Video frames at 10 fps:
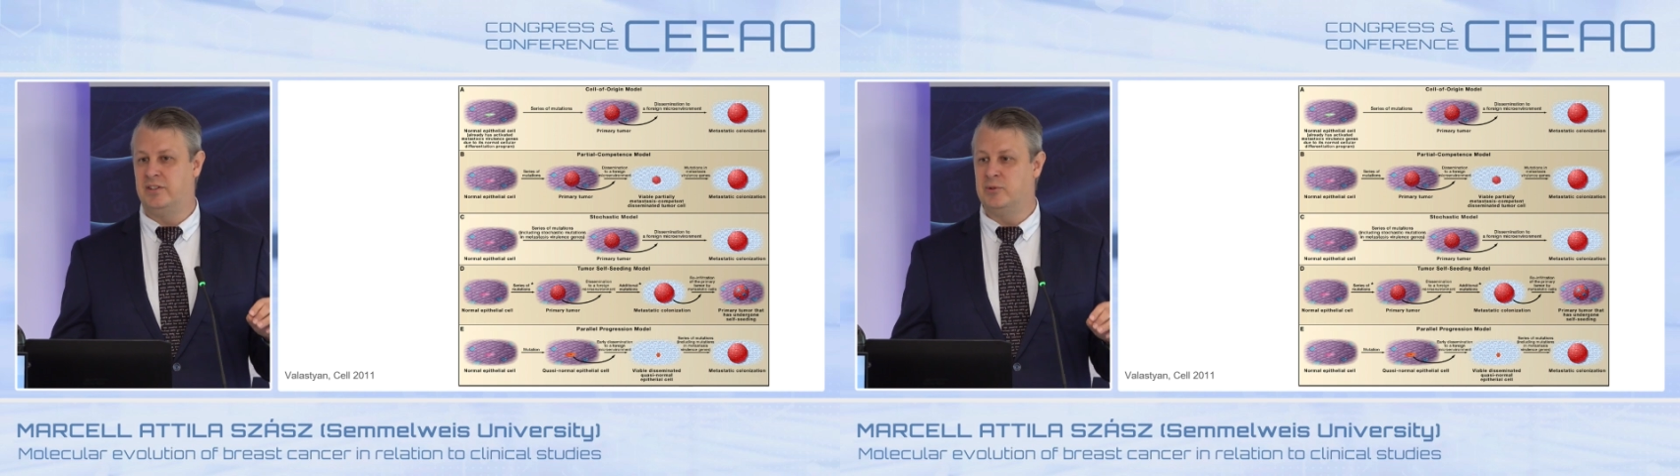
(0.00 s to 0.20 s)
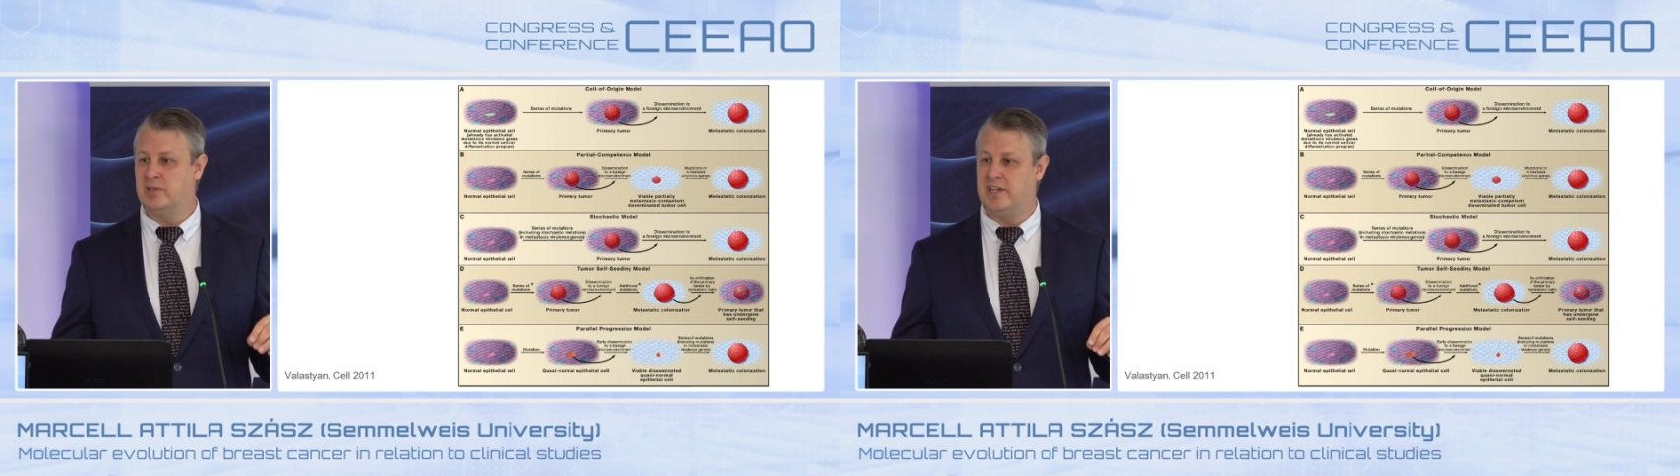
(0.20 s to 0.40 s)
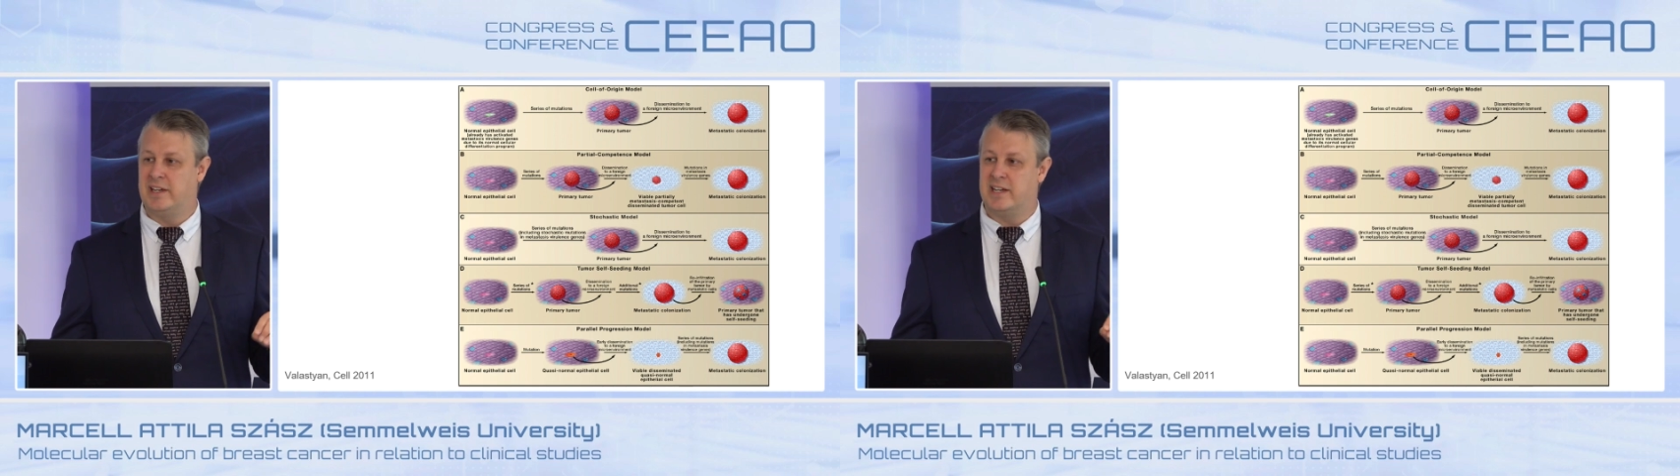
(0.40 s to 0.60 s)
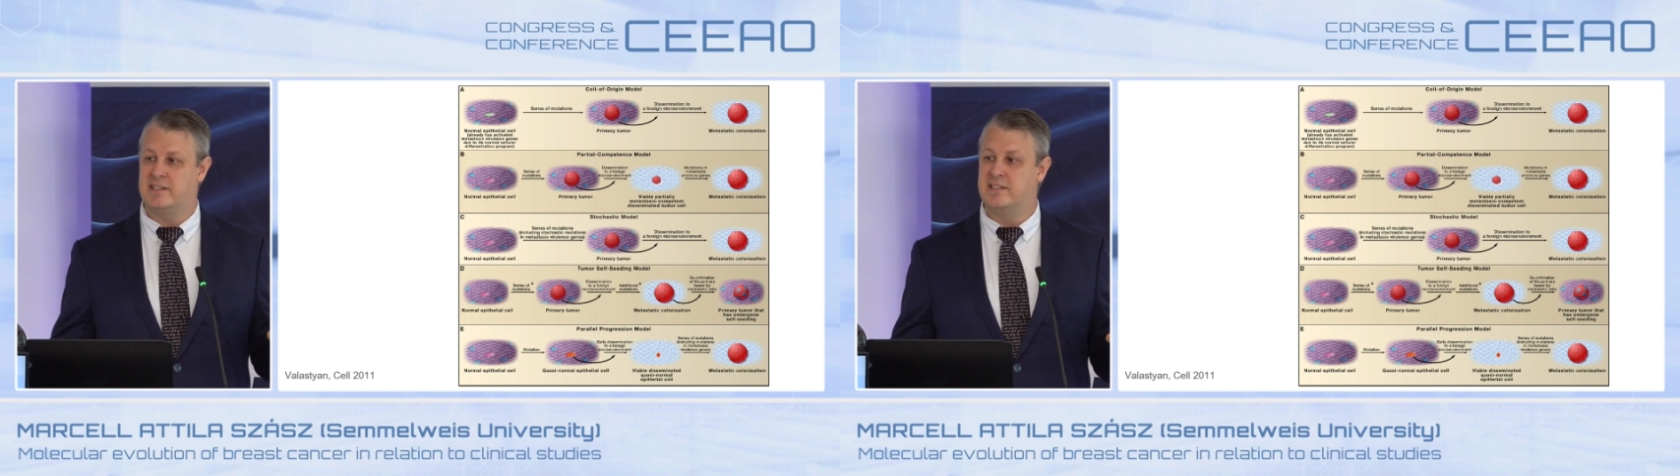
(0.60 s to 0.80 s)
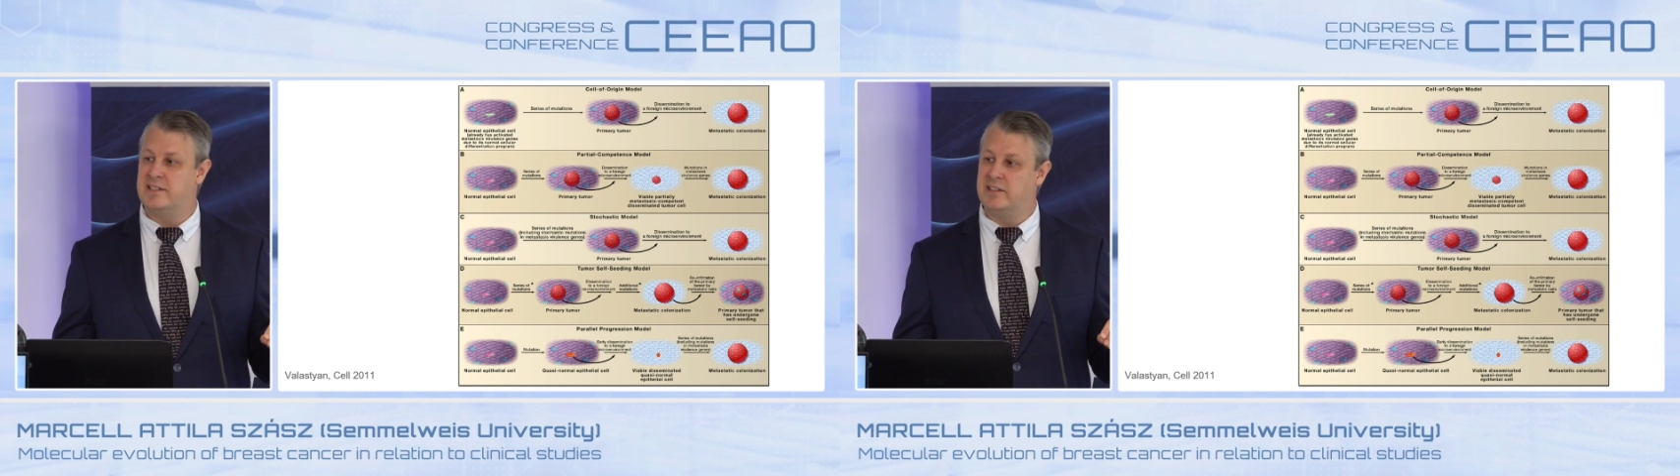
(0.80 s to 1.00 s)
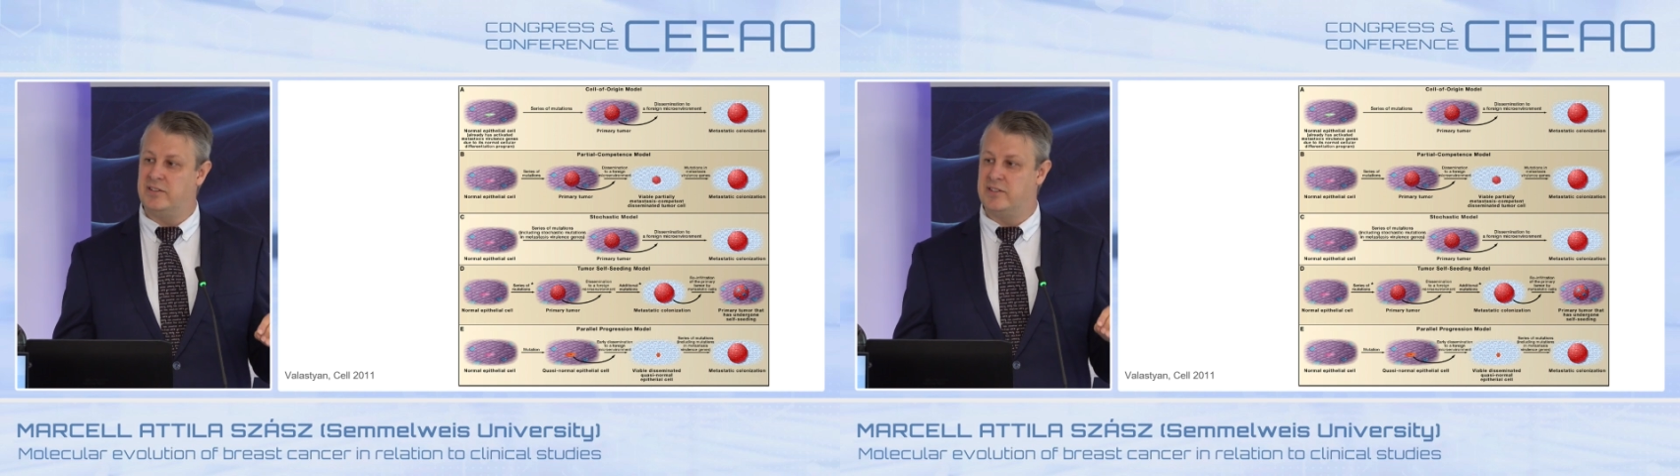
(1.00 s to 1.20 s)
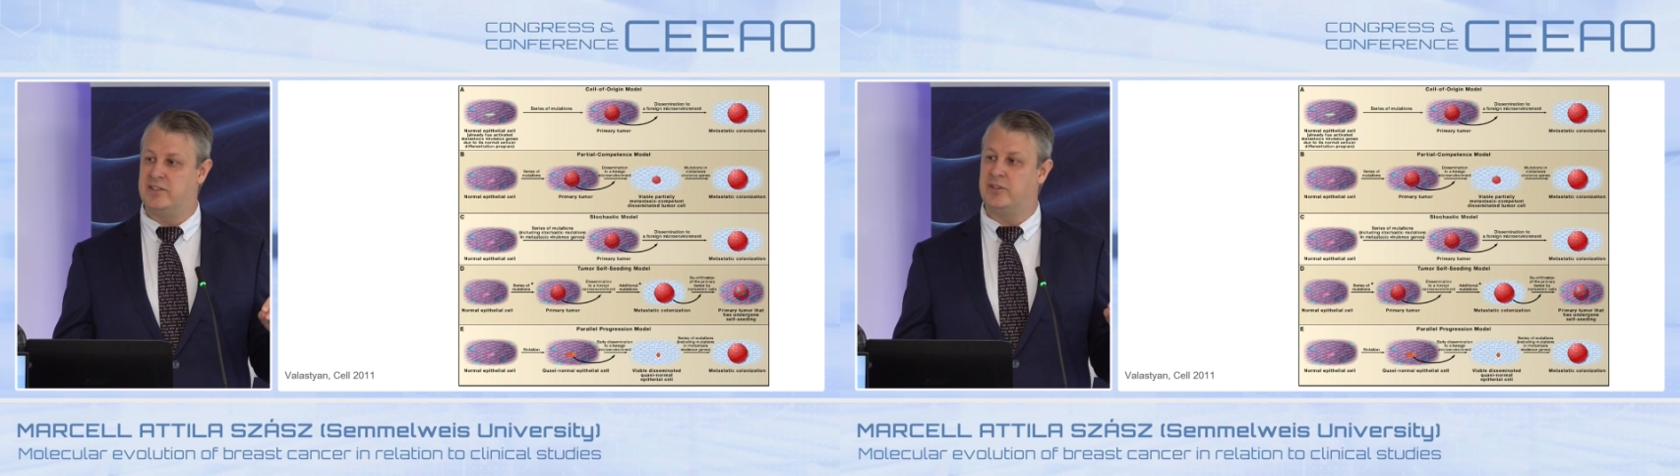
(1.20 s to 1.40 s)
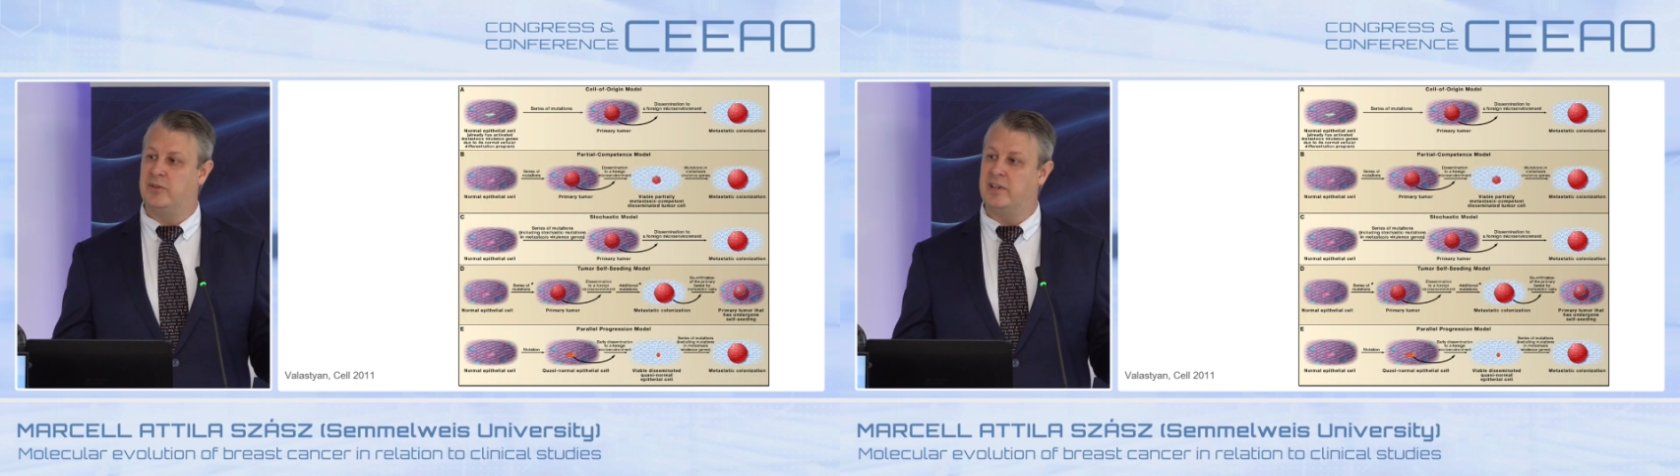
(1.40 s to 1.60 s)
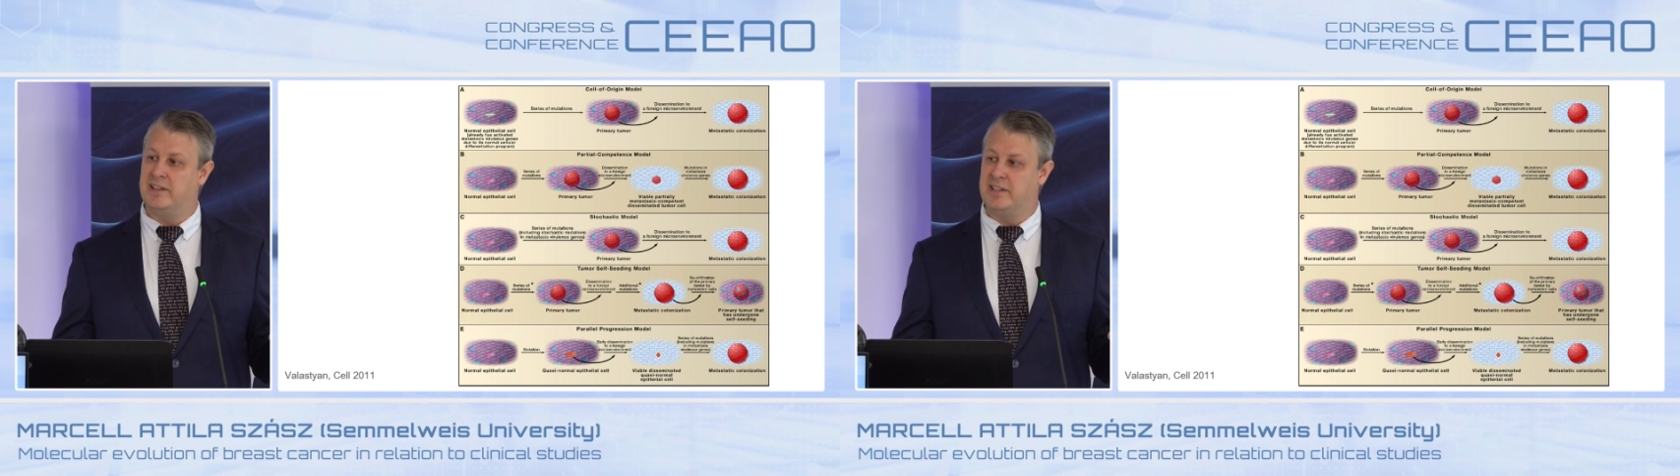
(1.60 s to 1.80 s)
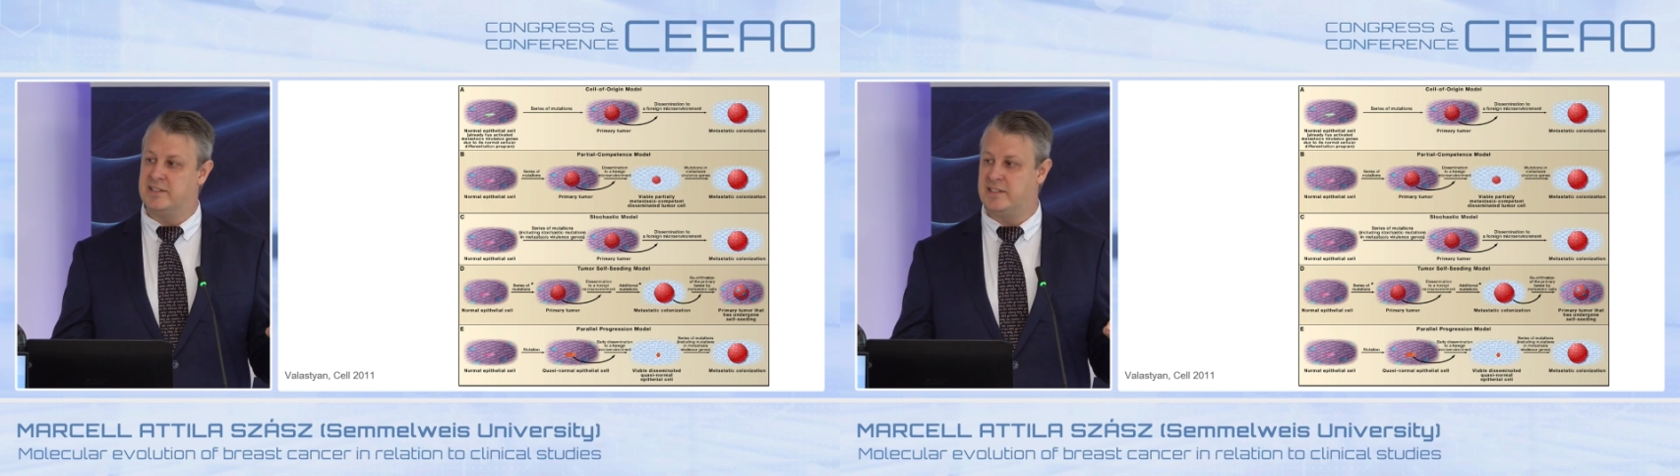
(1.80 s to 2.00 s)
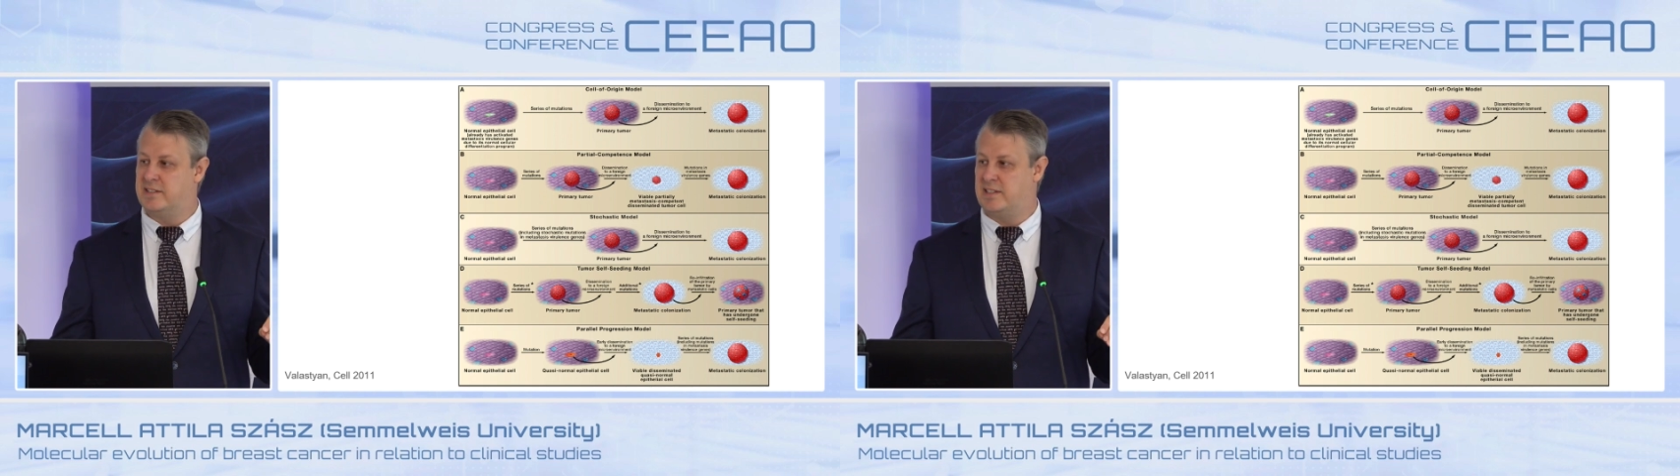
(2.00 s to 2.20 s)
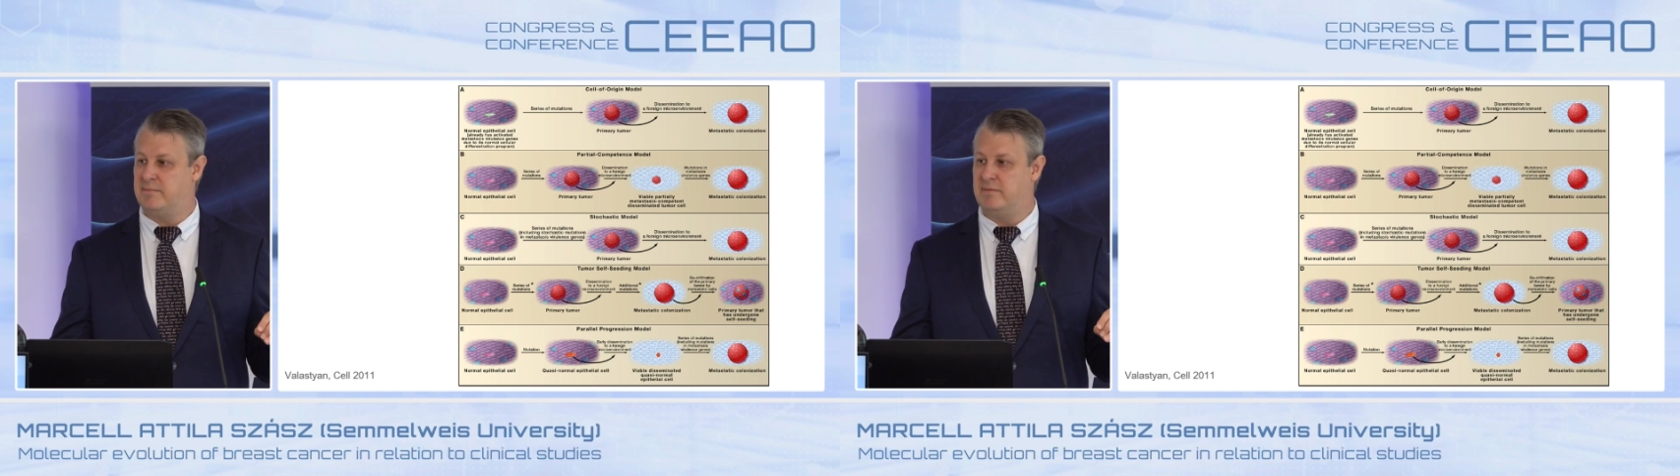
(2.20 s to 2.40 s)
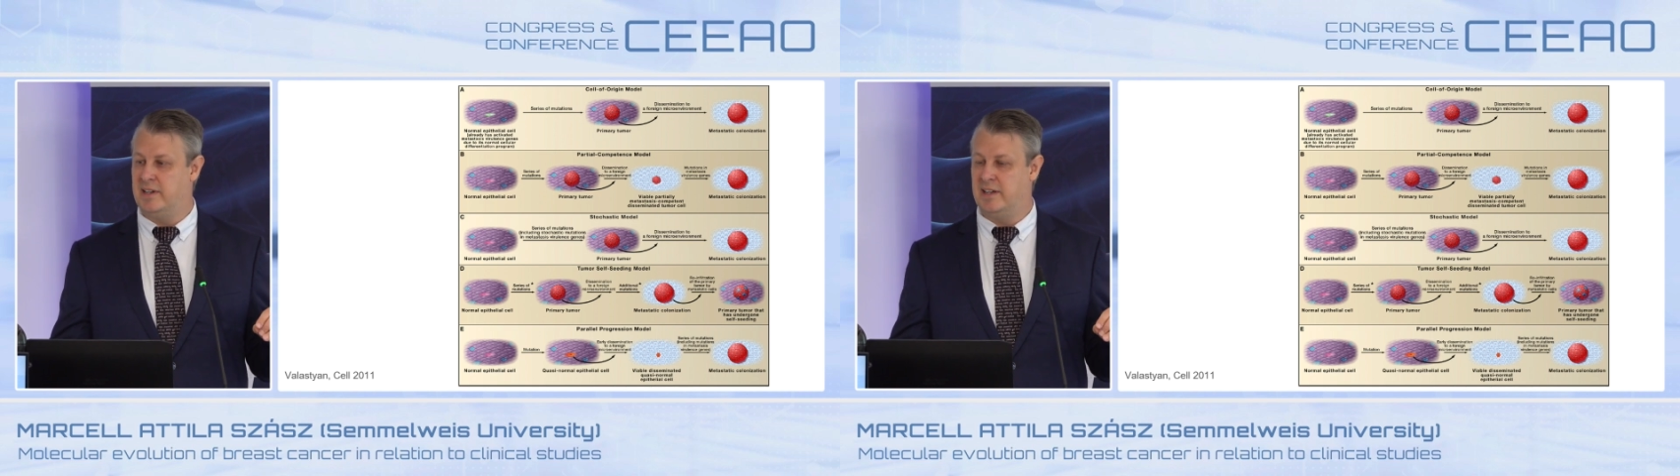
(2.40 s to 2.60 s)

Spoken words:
nucleic acids into the circulating system,